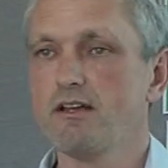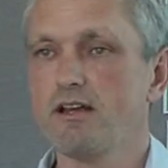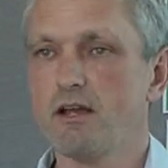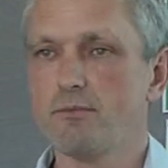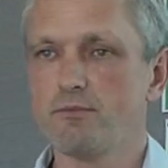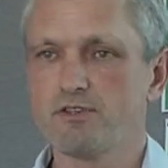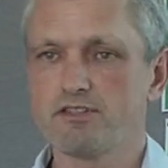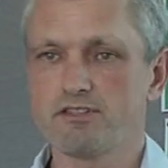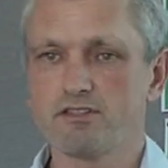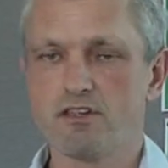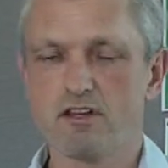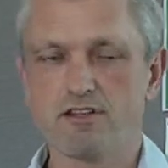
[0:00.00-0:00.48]

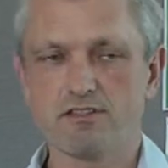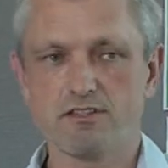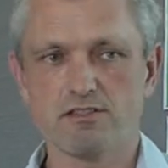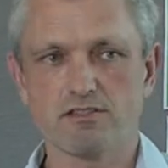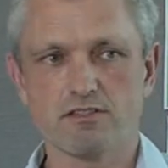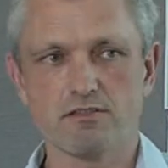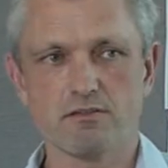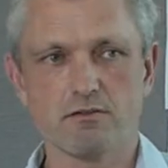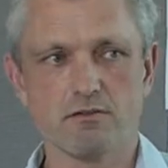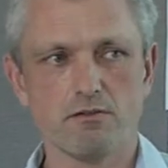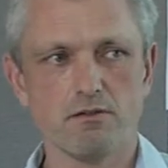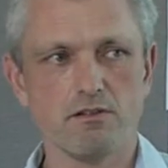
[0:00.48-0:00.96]
and we're starting
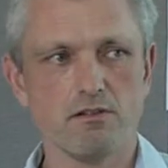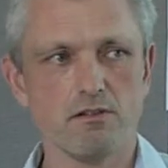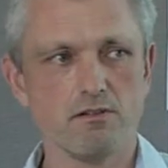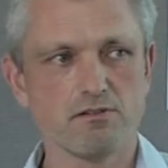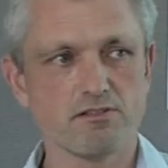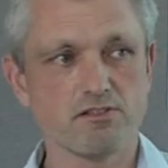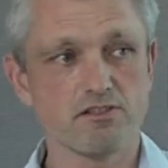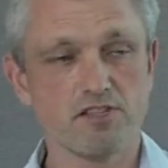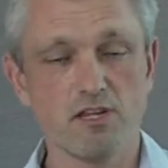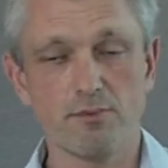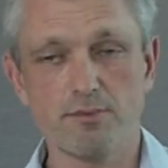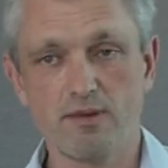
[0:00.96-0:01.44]
to
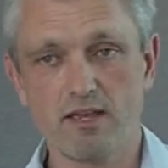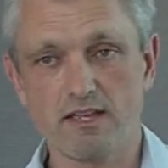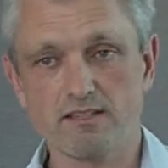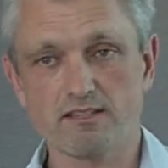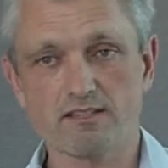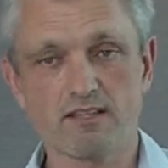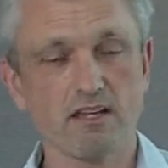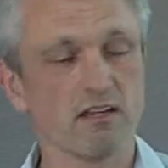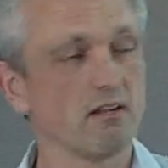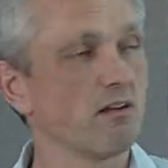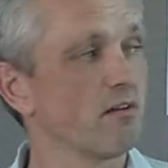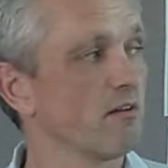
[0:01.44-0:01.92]
use GPS
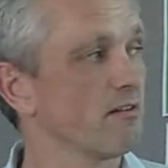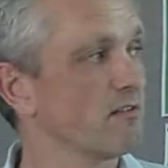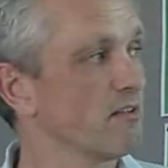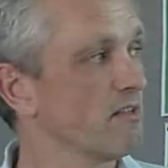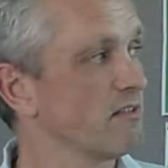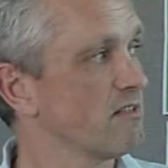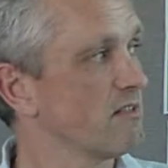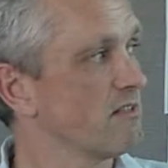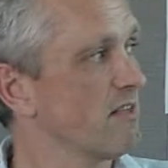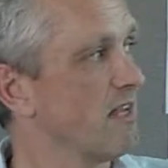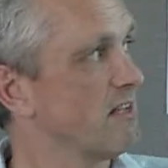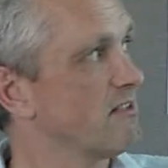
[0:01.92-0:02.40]

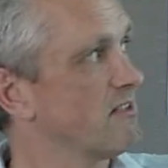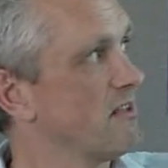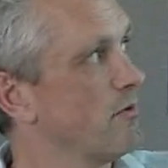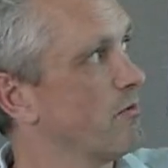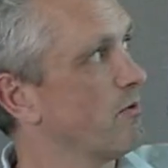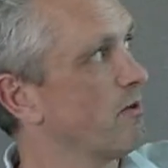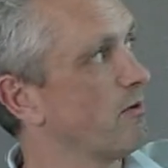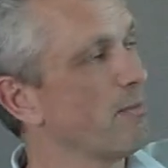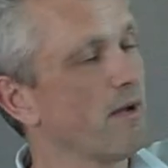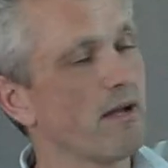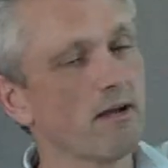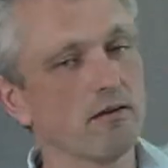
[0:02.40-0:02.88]
technologies, is actually
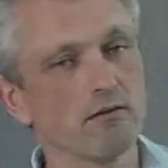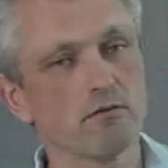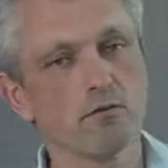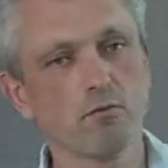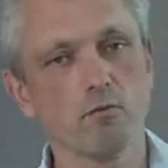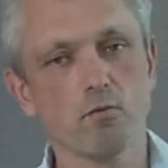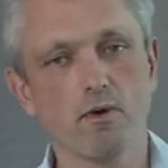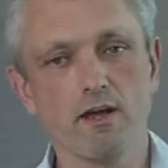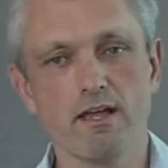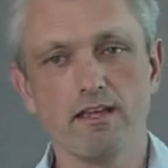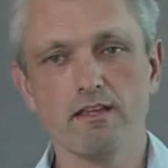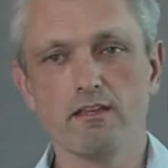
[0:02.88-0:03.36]
what about
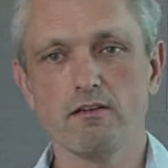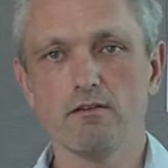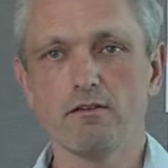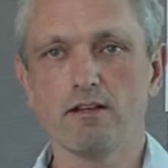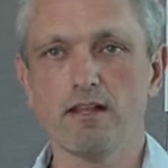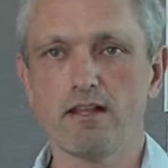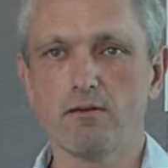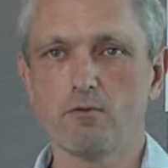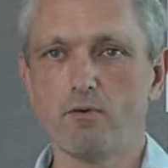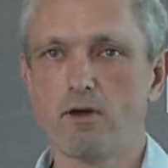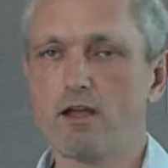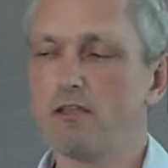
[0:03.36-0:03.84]
where
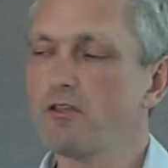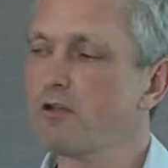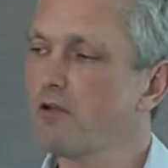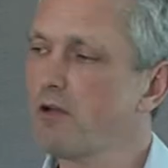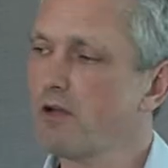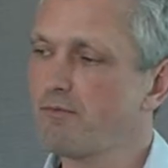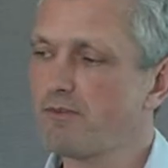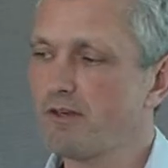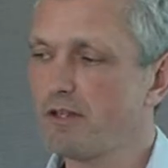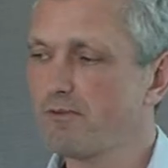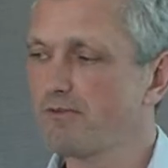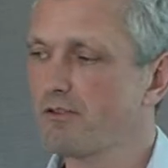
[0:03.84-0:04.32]
you
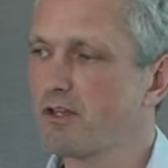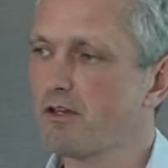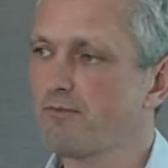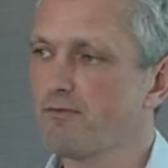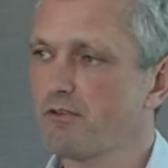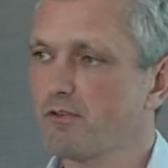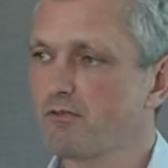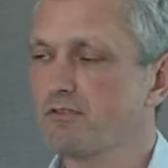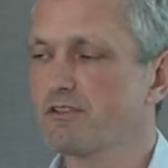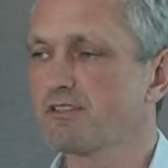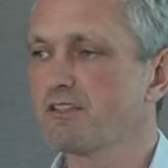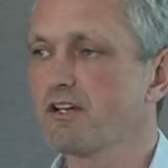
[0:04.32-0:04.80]
have lived
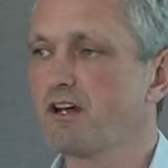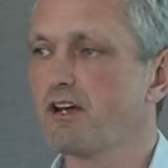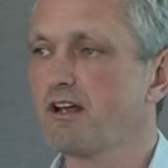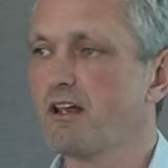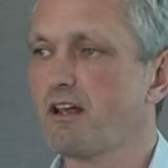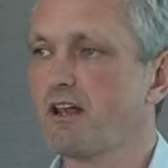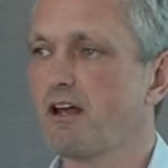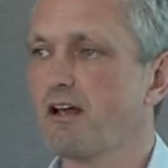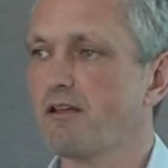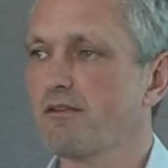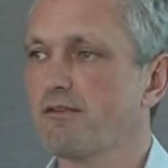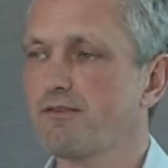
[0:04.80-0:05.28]
over your entire
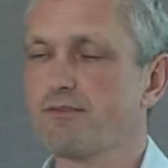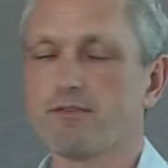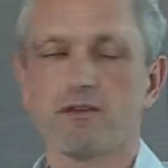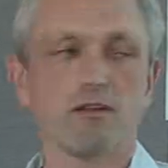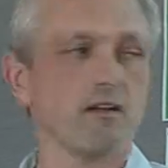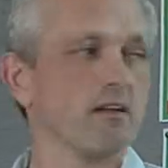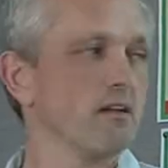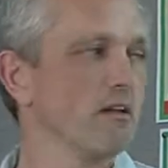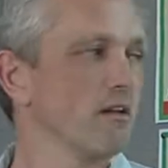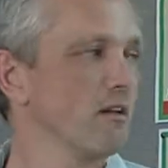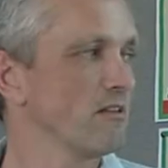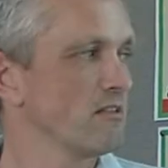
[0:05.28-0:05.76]
life?
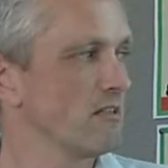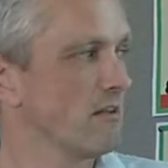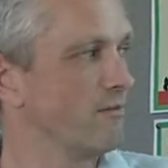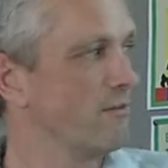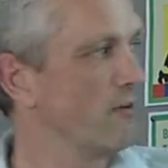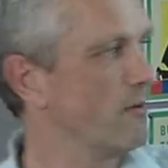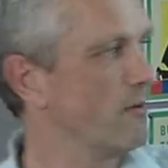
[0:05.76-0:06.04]
So